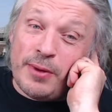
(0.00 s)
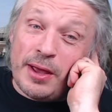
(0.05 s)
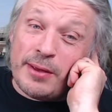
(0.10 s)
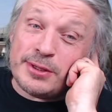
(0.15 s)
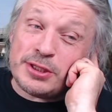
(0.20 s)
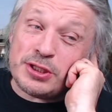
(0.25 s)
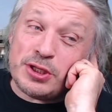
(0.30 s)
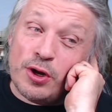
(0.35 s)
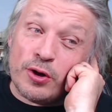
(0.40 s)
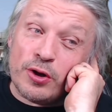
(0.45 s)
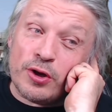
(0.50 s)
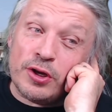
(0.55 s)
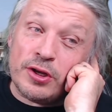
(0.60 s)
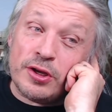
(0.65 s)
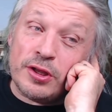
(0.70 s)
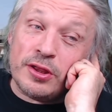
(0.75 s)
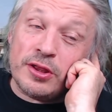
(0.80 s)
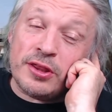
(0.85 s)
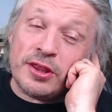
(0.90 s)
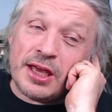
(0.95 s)
Maybe it's not
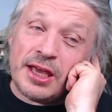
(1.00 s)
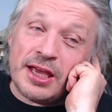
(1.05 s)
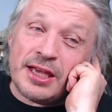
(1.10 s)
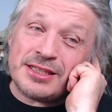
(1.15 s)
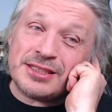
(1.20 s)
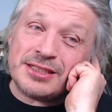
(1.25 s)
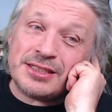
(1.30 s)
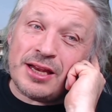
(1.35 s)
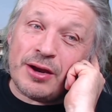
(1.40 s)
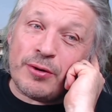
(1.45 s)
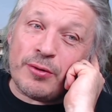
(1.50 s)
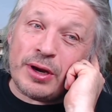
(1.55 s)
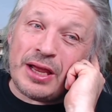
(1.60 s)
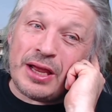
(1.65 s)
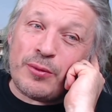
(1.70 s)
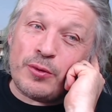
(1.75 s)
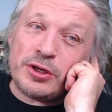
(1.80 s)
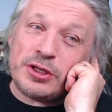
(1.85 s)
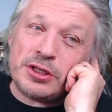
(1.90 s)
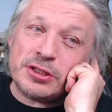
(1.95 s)
good. The thing is,
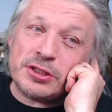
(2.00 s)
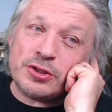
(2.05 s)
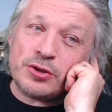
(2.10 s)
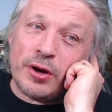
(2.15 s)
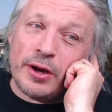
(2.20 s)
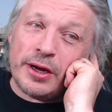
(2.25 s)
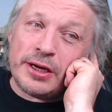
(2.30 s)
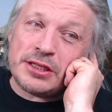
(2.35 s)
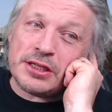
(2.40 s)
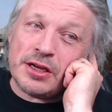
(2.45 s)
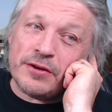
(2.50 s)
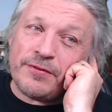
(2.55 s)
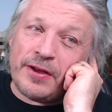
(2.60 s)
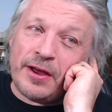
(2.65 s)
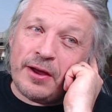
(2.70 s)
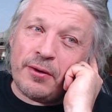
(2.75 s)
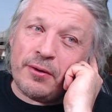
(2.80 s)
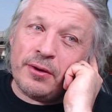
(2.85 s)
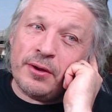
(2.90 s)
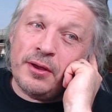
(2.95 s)
Terry, we're just trying stuff
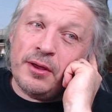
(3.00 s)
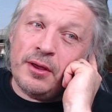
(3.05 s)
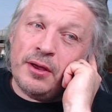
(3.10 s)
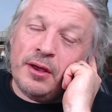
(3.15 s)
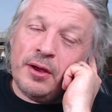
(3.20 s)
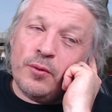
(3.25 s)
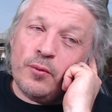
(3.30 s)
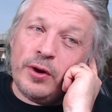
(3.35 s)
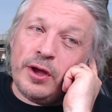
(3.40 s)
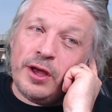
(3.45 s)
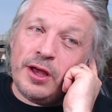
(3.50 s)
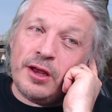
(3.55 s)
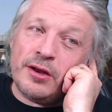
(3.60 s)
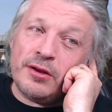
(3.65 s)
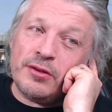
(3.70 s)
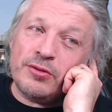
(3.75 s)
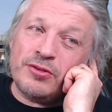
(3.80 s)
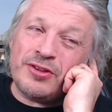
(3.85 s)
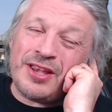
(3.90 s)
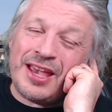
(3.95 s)
out.
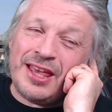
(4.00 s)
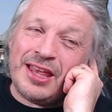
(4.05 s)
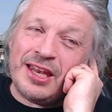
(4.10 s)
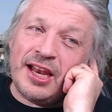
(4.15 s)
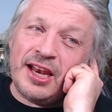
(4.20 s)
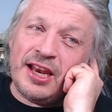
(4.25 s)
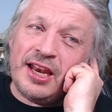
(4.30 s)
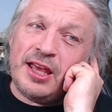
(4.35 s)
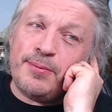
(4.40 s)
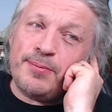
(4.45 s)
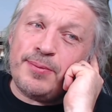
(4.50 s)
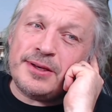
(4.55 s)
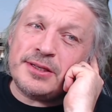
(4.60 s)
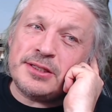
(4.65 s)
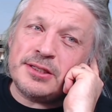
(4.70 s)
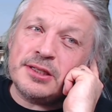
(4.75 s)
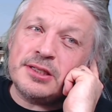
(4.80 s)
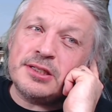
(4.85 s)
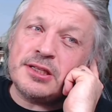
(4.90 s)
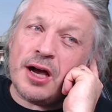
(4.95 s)
We're taking a leap
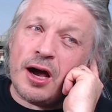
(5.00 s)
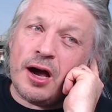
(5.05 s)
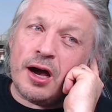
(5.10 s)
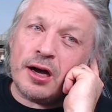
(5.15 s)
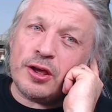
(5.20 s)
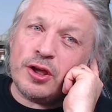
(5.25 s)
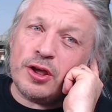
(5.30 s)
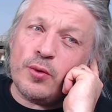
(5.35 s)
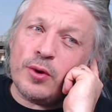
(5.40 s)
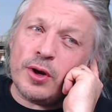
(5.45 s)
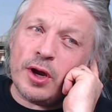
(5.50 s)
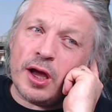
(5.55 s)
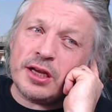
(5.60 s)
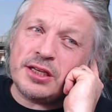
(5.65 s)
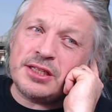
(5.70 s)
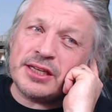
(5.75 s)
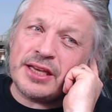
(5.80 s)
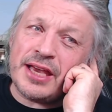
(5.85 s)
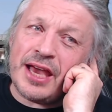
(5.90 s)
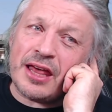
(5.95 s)
into the dark. You and
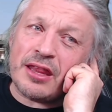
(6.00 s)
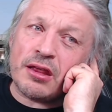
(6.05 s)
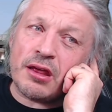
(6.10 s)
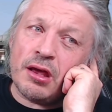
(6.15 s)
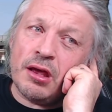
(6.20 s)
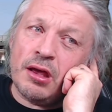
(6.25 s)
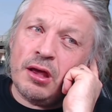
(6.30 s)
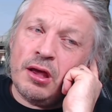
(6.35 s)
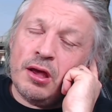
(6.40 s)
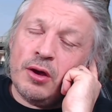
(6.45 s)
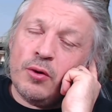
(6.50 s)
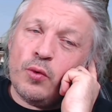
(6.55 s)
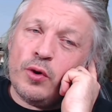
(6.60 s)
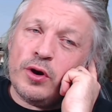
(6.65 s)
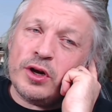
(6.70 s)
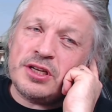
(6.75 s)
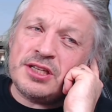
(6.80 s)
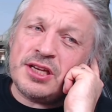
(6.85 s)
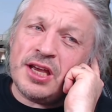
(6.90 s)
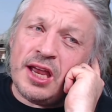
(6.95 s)
I together.
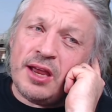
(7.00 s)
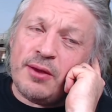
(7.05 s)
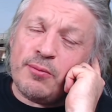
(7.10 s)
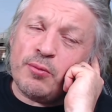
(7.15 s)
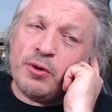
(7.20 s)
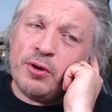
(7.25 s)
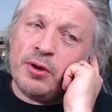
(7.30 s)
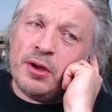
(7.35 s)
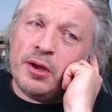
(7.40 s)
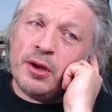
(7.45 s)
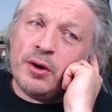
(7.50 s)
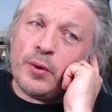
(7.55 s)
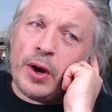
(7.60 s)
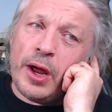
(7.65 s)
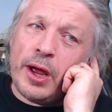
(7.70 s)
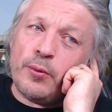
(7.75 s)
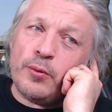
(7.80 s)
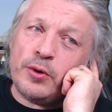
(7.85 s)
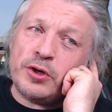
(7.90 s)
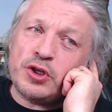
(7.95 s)
We're a team,
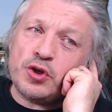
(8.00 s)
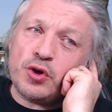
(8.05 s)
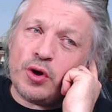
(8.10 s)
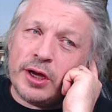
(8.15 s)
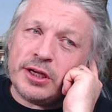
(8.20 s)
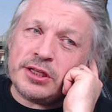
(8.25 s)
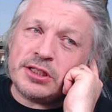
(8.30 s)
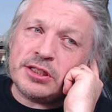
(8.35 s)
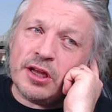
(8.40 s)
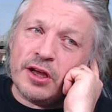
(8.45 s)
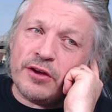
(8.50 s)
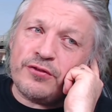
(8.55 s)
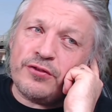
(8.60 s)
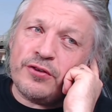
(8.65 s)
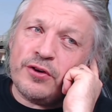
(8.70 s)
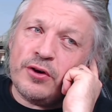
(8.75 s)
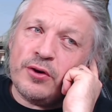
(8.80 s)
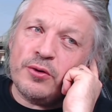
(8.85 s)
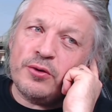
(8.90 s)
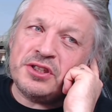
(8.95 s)
right? We try
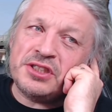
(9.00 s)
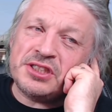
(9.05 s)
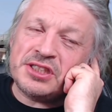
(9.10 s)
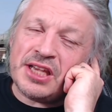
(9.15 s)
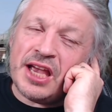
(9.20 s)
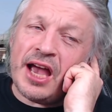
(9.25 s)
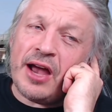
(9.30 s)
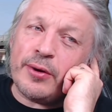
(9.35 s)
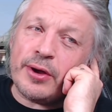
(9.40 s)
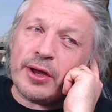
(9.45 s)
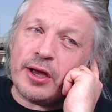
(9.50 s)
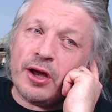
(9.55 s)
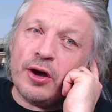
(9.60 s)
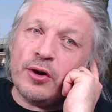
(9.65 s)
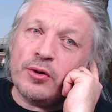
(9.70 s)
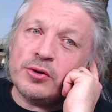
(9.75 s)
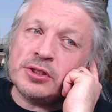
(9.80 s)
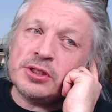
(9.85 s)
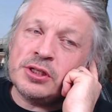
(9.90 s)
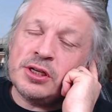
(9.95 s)
stuff, we see how it
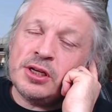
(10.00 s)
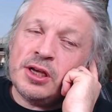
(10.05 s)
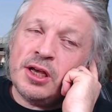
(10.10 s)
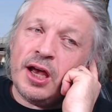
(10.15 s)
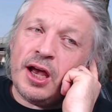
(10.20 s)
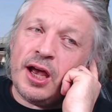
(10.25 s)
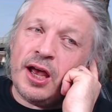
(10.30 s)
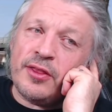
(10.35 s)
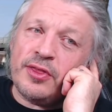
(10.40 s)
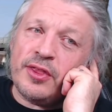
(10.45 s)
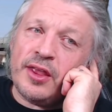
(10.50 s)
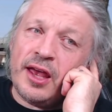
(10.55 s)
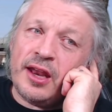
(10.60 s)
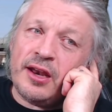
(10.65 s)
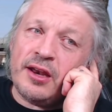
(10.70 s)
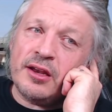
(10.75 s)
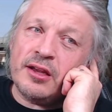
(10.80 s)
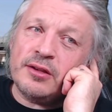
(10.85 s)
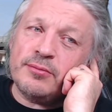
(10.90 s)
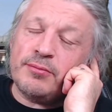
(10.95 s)
goes, and
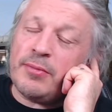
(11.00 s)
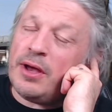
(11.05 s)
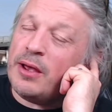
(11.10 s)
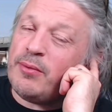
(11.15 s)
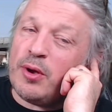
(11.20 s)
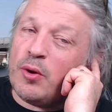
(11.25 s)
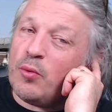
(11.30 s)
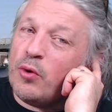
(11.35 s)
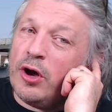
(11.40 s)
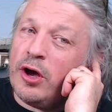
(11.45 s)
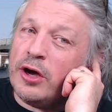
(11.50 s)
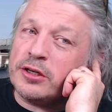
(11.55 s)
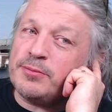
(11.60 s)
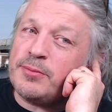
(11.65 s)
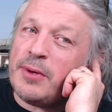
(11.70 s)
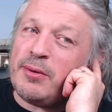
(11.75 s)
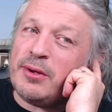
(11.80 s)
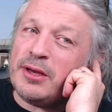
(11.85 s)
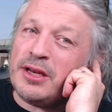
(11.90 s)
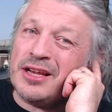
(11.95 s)
then maybe it works,
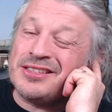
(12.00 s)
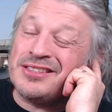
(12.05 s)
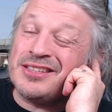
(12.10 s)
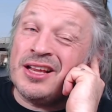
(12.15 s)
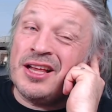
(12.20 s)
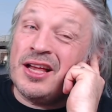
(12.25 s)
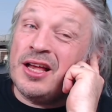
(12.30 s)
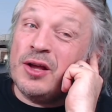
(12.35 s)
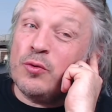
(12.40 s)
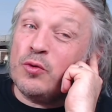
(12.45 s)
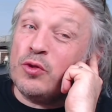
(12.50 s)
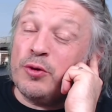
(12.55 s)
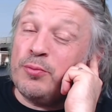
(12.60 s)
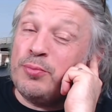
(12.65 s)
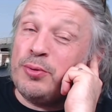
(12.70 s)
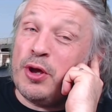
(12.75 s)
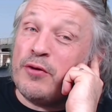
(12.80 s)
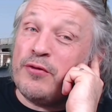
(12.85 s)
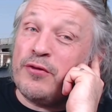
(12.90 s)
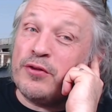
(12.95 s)
maybe it doesn't. The
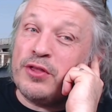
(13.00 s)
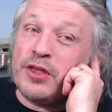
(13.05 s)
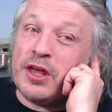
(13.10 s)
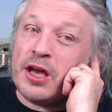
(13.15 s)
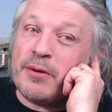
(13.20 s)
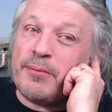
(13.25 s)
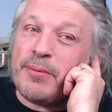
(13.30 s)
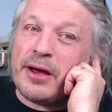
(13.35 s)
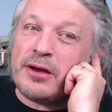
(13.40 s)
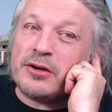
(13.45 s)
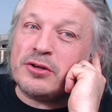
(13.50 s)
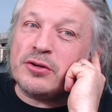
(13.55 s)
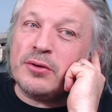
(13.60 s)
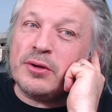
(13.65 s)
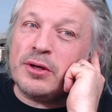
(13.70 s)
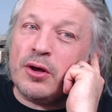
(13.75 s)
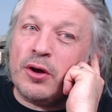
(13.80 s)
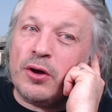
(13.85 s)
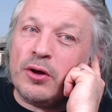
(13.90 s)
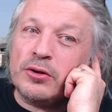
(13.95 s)
beautiful thing about
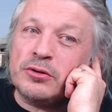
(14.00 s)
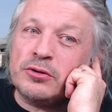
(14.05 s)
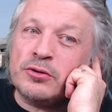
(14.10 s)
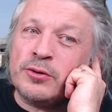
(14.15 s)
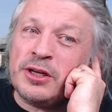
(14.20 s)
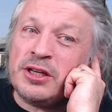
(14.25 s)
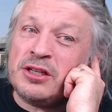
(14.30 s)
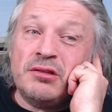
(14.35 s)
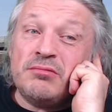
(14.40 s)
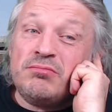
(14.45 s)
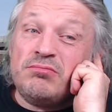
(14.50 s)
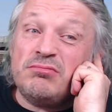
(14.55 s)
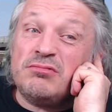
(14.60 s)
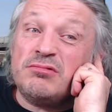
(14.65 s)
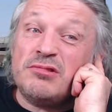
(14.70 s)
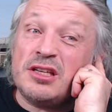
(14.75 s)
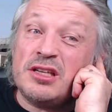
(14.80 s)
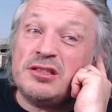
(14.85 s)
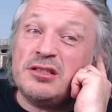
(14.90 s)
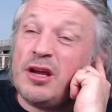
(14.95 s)
doing it on Twitch,
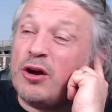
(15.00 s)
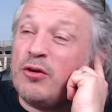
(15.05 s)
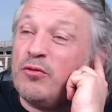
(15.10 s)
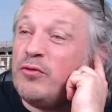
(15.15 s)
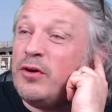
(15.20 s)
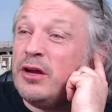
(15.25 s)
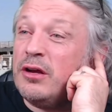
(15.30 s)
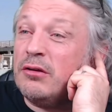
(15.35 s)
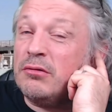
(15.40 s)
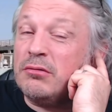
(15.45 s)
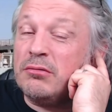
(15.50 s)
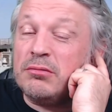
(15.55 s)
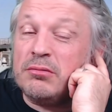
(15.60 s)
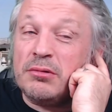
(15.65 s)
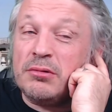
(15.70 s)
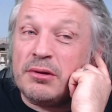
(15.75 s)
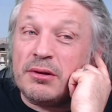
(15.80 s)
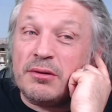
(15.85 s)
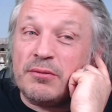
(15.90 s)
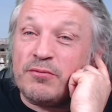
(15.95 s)
there's no real
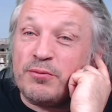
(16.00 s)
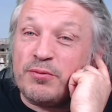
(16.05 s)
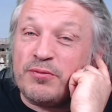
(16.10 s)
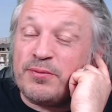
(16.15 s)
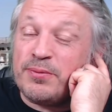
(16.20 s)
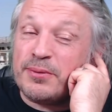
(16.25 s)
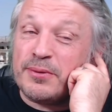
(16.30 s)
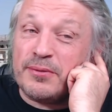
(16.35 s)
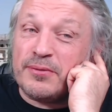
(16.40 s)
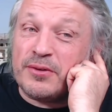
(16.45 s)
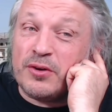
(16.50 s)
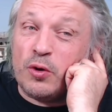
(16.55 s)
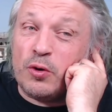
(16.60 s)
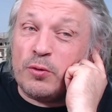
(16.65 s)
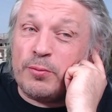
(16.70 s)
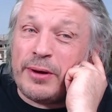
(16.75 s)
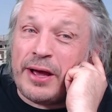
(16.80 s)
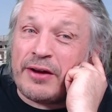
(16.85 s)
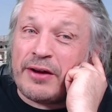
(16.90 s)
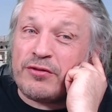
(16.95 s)

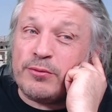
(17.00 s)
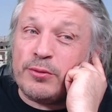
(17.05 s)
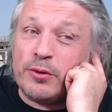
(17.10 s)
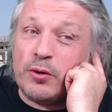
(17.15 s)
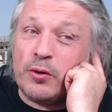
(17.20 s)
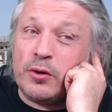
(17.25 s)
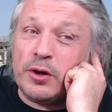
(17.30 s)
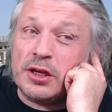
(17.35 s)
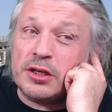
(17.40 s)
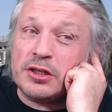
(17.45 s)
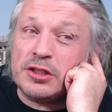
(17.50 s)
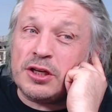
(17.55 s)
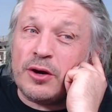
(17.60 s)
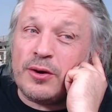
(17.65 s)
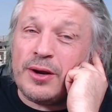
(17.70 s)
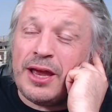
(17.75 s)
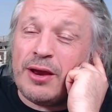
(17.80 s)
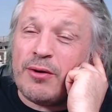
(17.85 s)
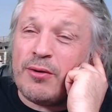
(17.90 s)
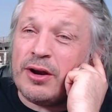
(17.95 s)
callback from the audience.
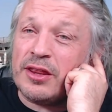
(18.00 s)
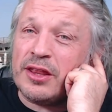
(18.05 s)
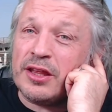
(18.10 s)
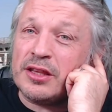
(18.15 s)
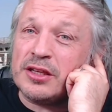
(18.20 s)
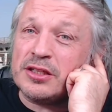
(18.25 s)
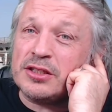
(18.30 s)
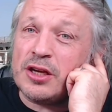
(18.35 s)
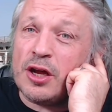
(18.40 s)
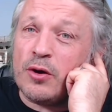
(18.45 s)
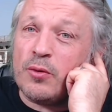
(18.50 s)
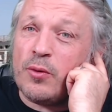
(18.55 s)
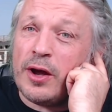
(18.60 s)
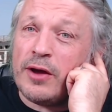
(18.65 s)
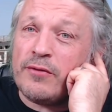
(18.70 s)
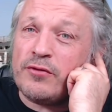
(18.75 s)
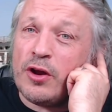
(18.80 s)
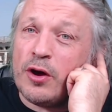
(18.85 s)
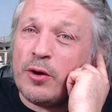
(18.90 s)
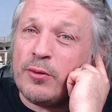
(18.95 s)
You don't hear anything. There's no
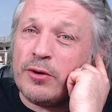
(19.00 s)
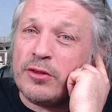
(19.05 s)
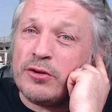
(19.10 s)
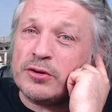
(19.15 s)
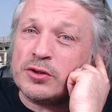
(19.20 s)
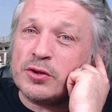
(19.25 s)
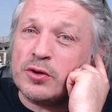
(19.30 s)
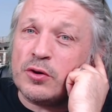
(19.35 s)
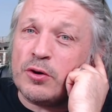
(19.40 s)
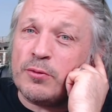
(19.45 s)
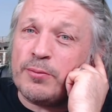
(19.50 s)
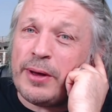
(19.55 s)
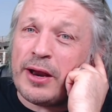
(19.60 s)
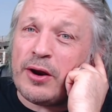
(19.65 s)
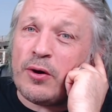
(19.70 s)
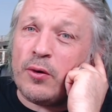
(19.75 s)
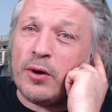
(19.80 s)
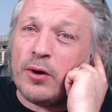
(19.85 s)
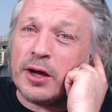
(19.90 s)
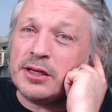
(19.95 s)
way of knowing whether it's good or
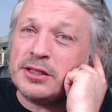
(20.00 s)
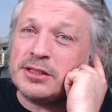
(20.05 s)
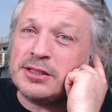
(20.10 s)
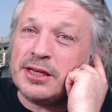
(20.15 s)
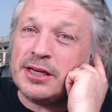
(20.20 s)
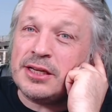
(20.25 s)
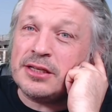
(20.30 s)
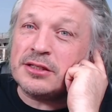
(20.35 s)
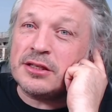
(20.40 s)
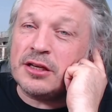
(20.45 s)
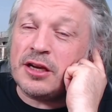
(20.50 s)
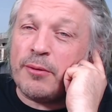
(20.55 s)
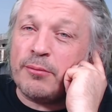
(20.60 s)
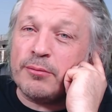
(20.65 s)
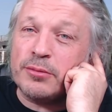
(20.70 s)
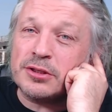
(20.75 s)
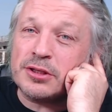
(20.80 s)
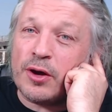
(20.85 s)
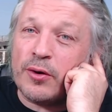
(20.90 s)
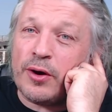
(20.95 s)
bad. All I can see is the
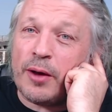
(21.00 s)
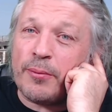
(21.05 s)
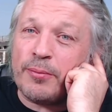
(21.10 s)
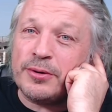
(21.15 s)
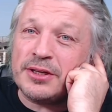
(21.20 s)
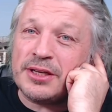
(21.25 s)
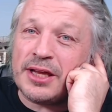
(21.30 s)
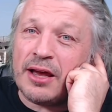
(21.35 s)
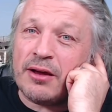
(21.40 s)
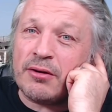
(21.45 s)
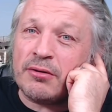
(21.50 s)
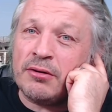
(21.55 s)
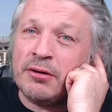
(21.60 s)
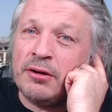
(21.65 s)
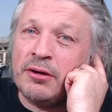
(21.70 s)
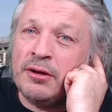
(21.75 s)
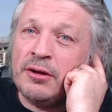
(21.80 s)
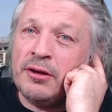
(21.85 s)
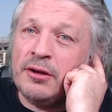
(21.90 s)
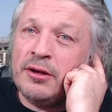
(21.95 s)
numbers going up and down,
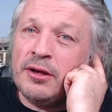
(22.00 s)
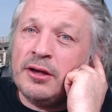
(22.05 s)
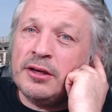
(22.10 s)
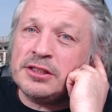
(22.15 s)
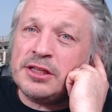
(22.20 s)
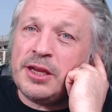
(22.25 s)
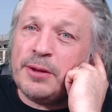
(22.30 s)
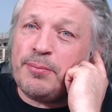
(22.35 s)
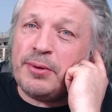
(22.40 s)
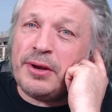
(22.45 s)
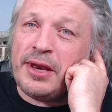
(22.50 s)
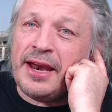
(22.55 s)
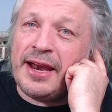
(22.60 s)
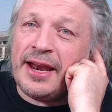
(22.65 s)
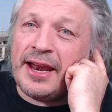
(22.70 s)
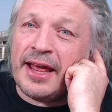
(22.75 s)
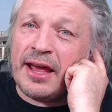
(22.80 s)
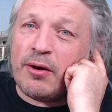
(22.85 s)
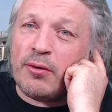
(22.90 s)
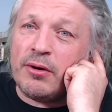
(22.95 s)
slipping
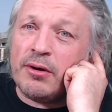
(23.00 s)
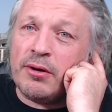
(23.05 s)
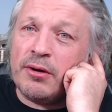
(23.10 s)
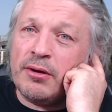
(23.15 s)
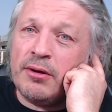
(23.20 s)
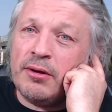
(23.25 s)
in and out.